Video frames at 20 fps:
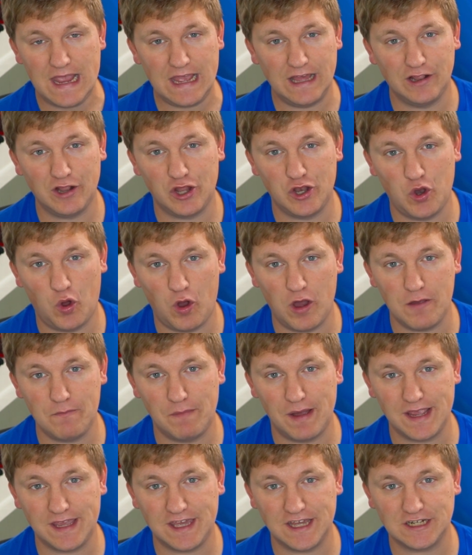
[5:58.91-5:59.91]
Illinois
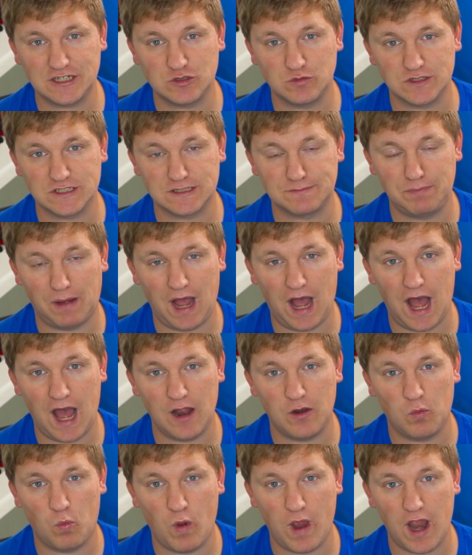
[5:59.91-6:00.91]
might get to a
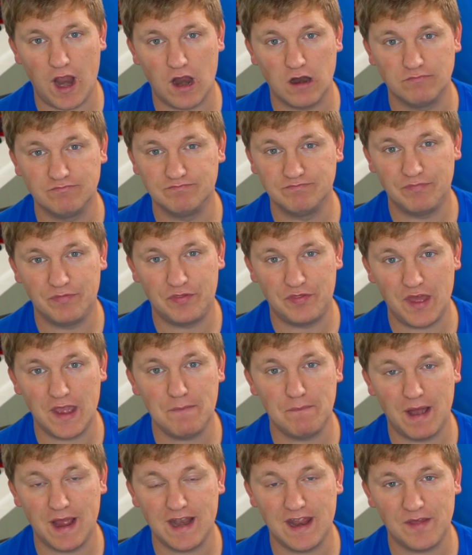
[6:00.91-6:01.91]
spot where
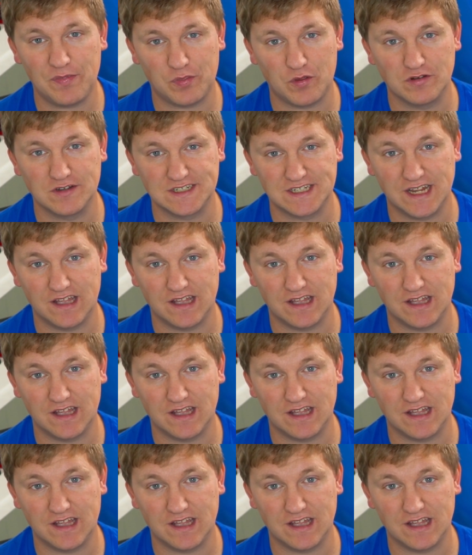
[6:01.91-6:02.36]
they might hit their